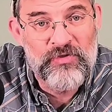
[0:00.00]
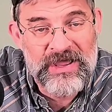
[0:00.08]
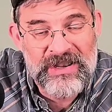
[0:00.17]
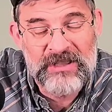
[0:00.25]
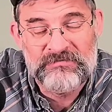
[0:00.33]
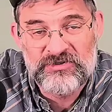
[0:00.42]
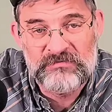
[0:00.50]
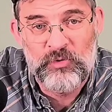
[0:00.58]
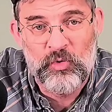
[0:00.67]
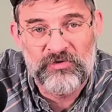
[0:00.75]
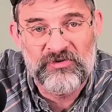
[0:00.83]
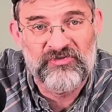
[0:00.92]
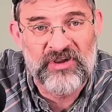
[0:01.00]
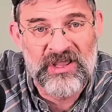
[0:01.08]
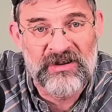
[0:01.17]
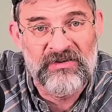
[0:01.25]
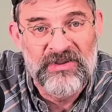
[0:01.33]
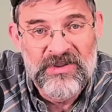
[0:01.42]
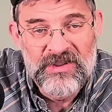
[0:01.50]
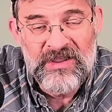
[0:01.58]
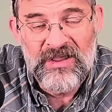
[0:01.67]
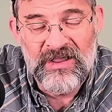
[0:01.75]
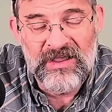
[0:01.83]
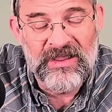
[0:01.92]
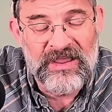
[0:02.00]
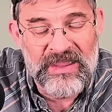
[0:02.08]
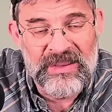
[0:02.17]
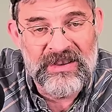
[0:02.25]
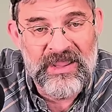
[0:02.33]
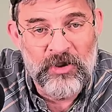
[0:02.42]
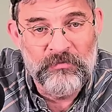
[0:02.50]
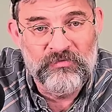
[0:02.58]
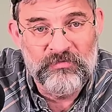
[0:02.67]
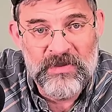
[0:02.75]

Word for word: That helps support the channel and helps